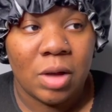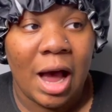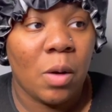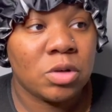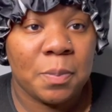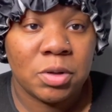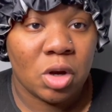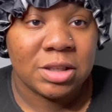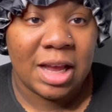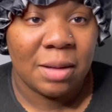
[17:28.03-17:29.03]
I was supposed to
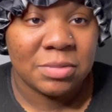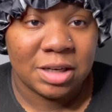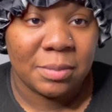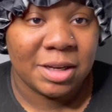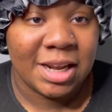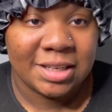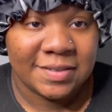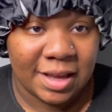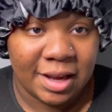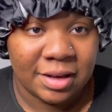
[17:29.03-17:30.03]
go to Amsterdam the next
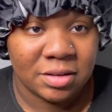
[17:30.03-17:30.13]
day.